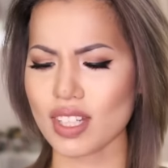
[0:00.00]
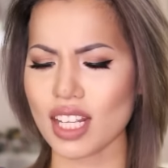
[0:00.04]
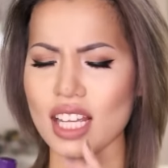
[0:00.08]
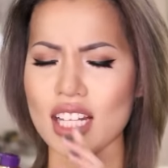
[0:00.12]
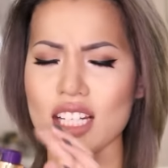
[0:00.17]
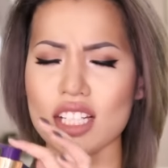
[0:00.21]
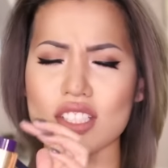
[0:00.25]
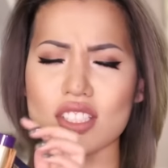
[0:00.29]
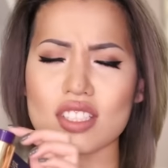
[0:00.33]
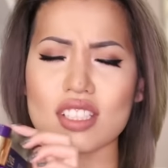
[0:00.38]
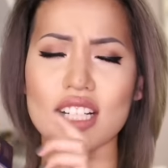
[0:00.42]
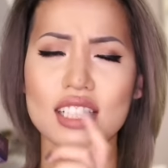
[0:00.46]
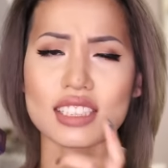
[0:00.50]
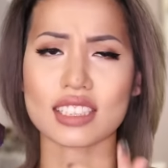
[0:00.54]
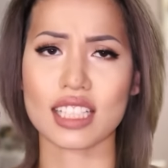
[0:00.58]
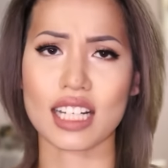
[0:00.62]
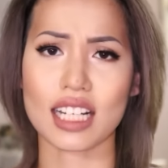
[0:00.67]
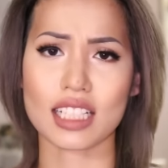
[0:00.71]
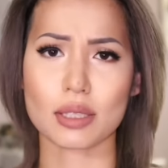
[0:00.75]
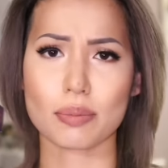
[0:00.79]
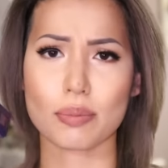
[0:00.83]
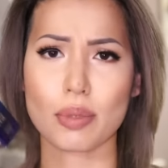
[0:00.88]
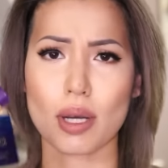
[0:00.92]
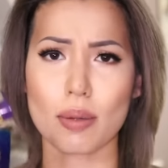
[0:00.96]
And it's nice that it
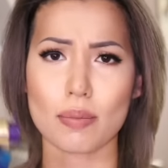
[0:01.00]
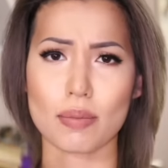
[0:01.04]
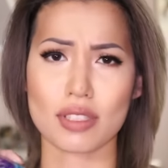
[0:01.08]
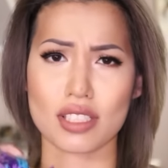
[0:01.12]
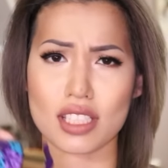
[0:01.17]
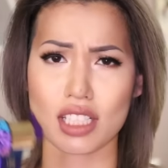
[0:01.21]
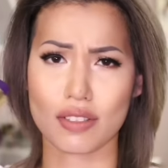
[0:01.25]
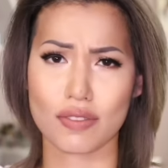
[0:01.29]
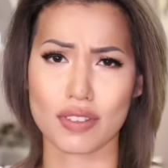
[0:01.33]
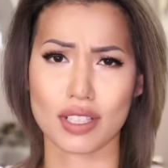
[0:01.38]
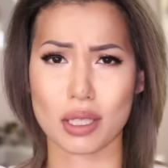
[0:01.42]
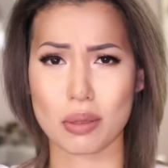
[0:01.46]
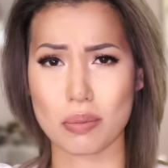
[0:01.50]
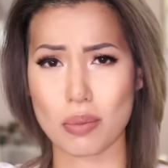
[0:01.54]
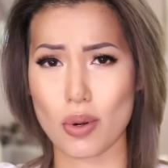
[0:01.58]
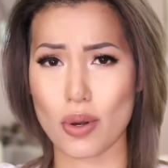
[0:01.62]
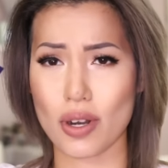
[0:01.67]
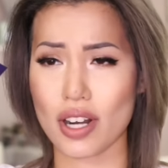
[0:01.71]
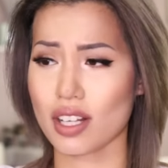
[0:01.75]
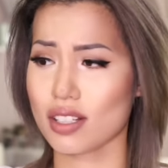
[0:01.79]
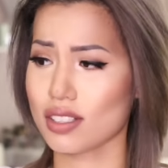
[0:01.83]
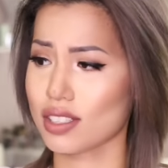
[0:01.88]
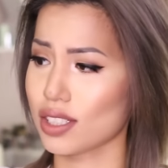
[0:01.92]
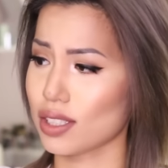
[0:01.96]
has a pump instead of like a
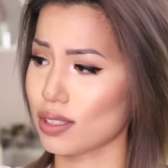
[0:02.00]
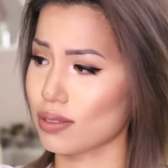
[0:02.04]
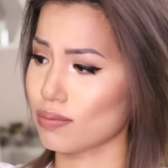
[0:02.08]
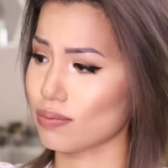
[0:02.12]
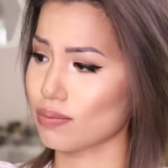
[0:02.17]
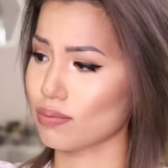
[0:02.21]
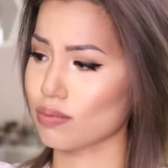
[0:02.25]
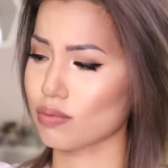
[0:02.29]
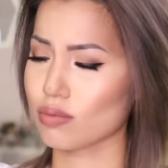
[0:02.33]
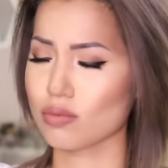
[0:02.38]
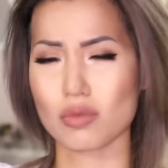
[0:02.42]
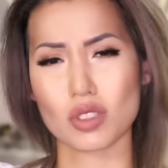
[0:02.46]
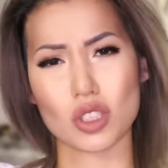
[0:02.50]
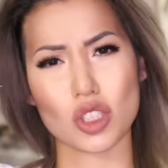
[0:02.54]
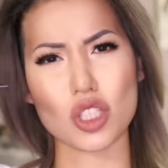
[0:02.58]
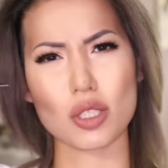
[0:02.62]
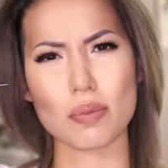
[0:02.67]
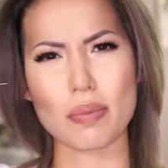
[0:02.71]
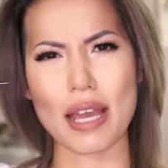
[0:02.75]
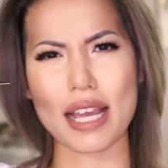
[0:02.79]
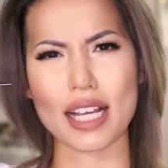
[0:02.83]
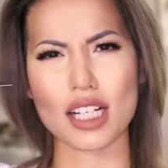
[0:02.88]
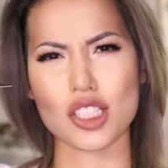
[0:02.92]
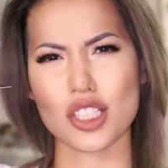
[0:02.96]
pour out, so
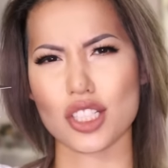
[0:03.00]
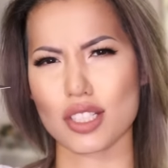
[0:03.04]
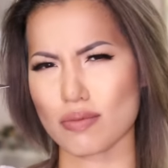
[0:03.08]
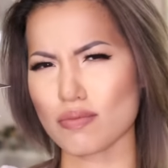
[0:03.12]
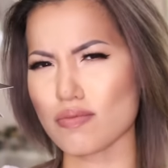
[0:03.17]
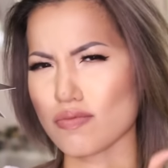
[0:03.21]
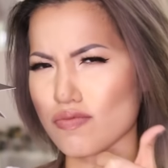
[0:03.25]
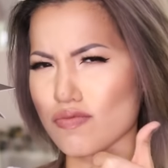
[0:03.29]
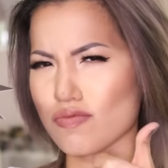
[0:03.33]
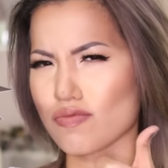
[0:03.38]
good packaging.